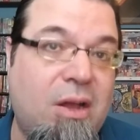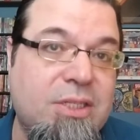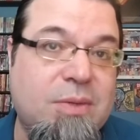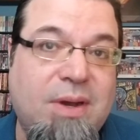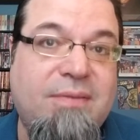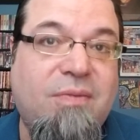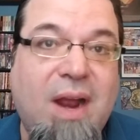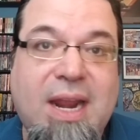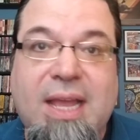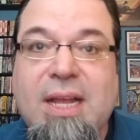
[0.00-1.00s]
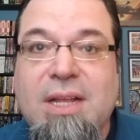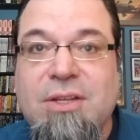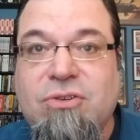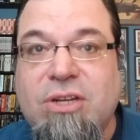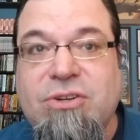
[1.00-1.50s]
Also on Friday,
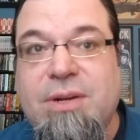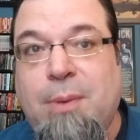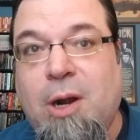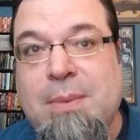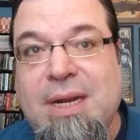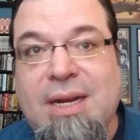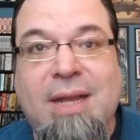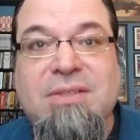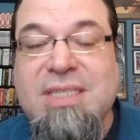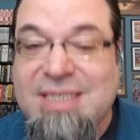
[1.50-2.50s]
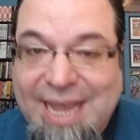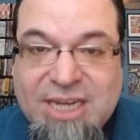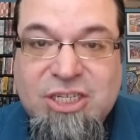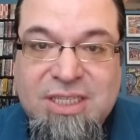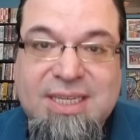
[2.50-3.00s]
the Treasury Department announced
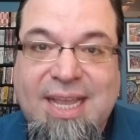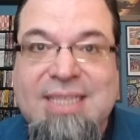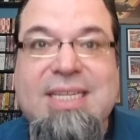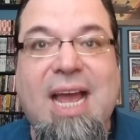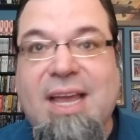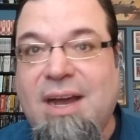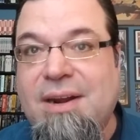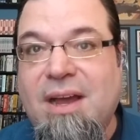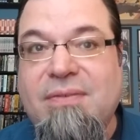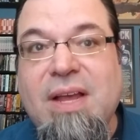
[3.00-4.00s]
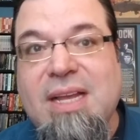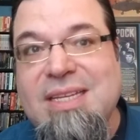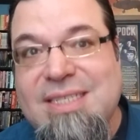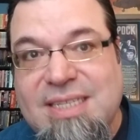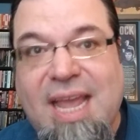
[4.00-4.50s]
sanctions against Ionov,
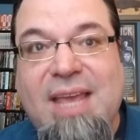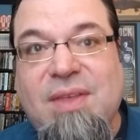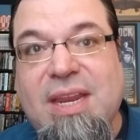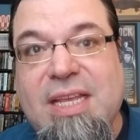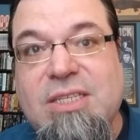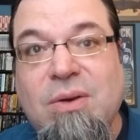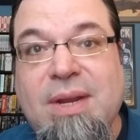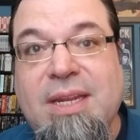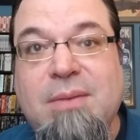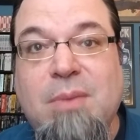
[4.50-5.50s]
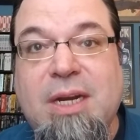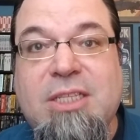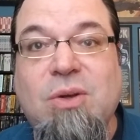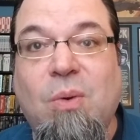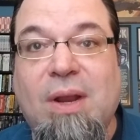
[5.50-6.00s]
saying that he donated money
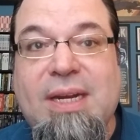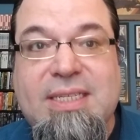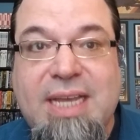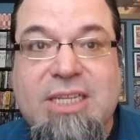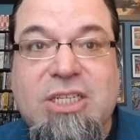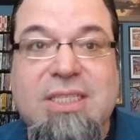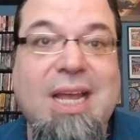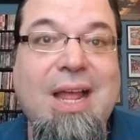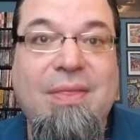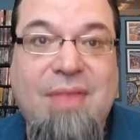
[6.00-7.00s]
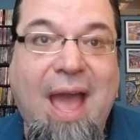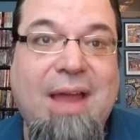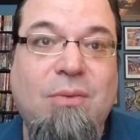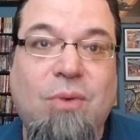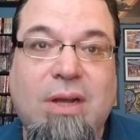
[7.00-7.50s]
to organizations
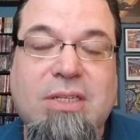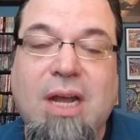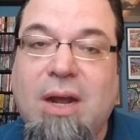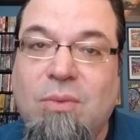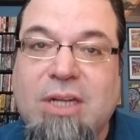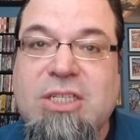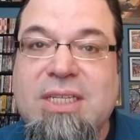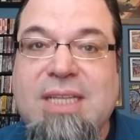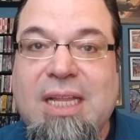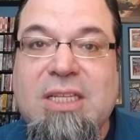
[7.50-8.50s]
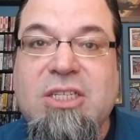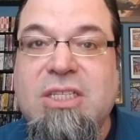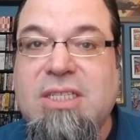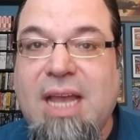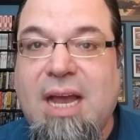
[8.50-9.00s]
that Ru uh, Russian
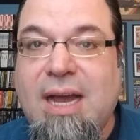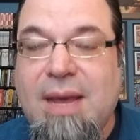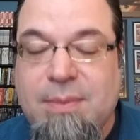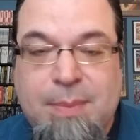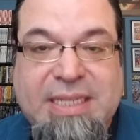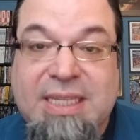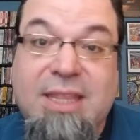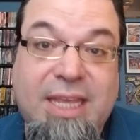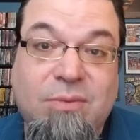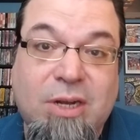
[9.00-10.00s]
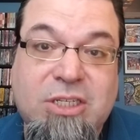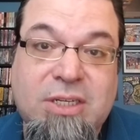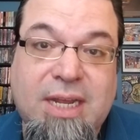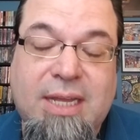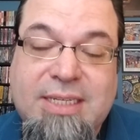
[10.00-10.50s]
intelligence, uh, basically the
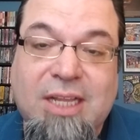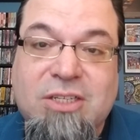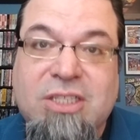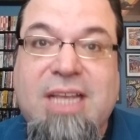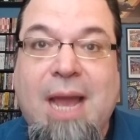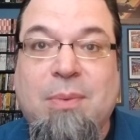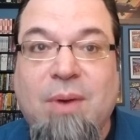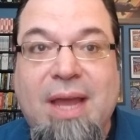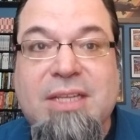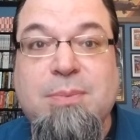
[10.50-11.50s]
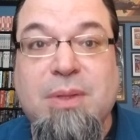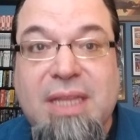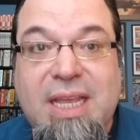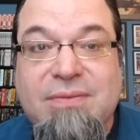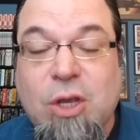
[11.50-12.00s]
Russian intelligence apparatus,
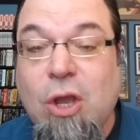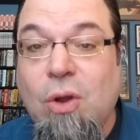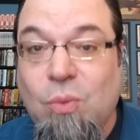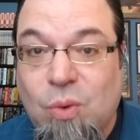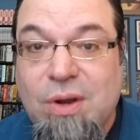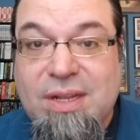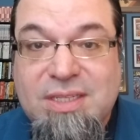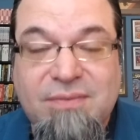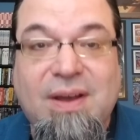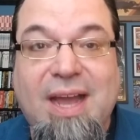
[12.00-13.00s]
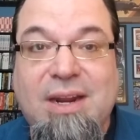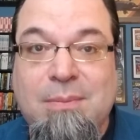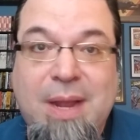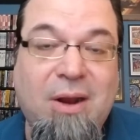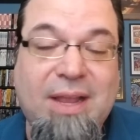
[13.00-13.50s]
believed would divide
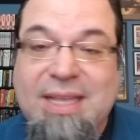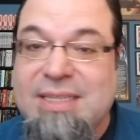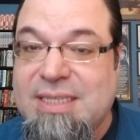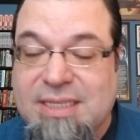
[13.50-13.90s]
Americans.